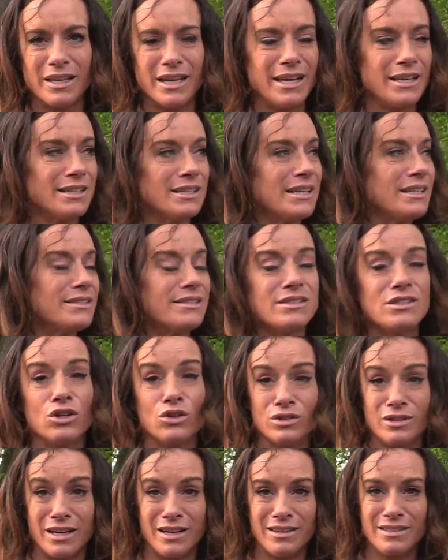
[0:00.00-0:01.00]
And it still
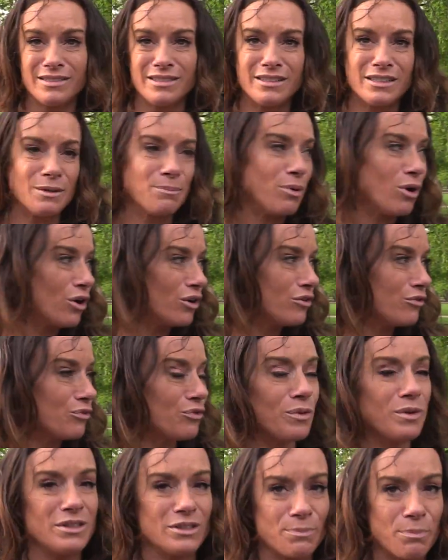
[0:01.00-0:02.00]
does. It's part
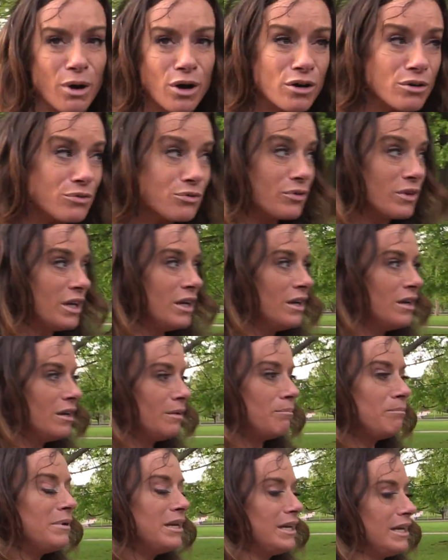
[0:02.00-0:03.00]
of
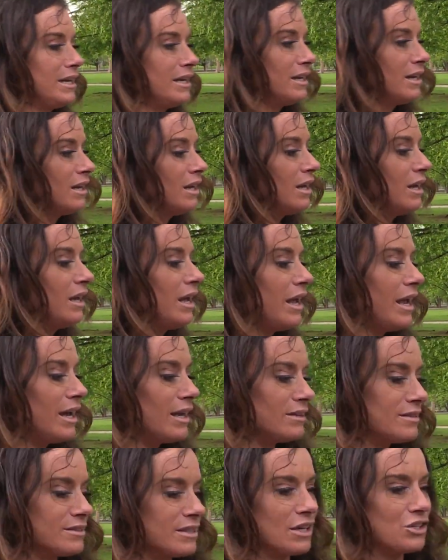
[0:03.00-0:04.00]
me.
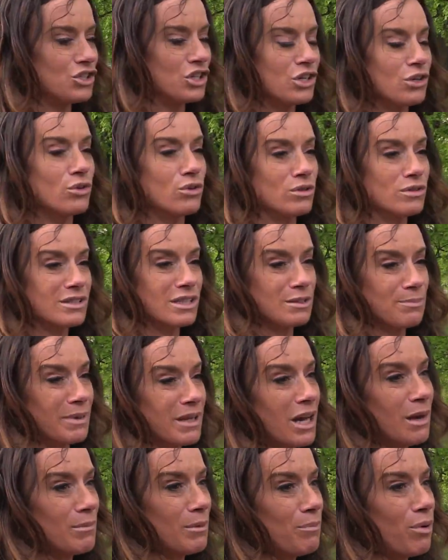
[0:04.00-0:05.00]
And Session Girls has
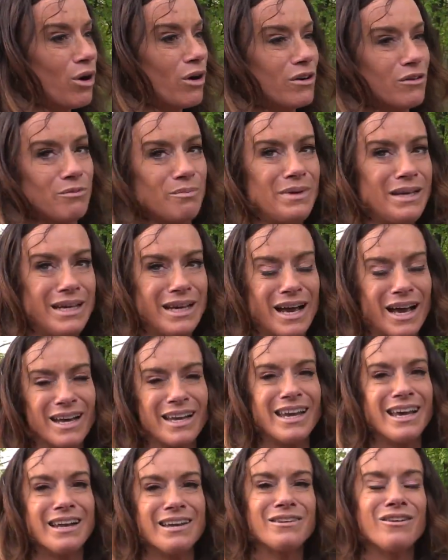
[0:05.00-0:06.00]
become a part of me. I
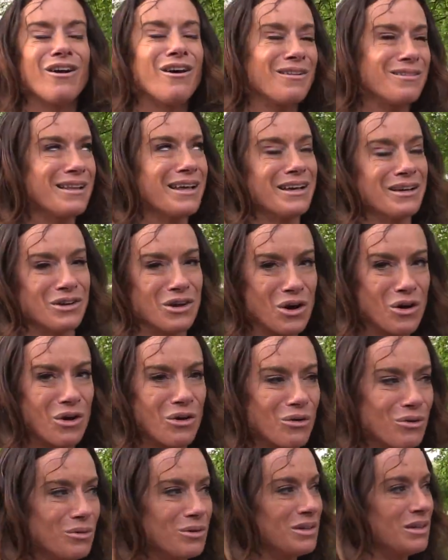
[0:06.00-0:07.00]
can't not let
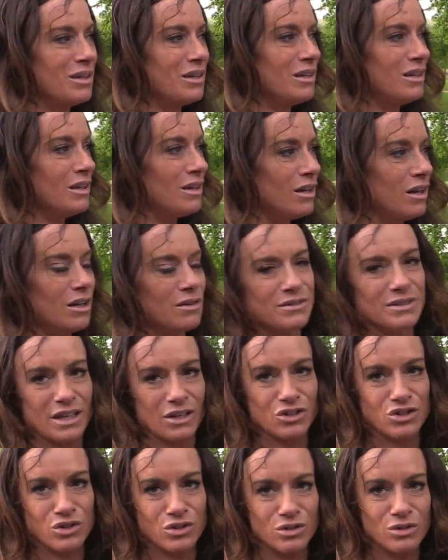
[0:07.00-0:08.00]
go of
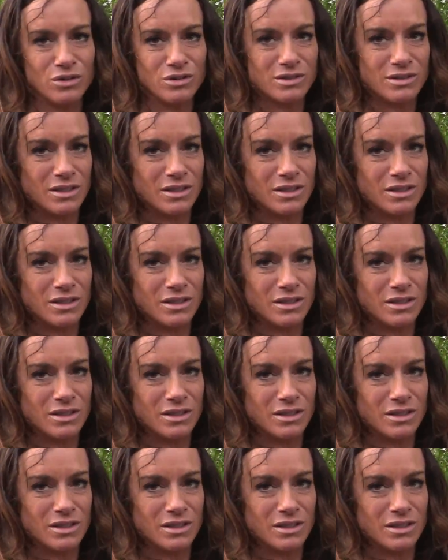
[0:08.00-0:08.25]
Session Girls.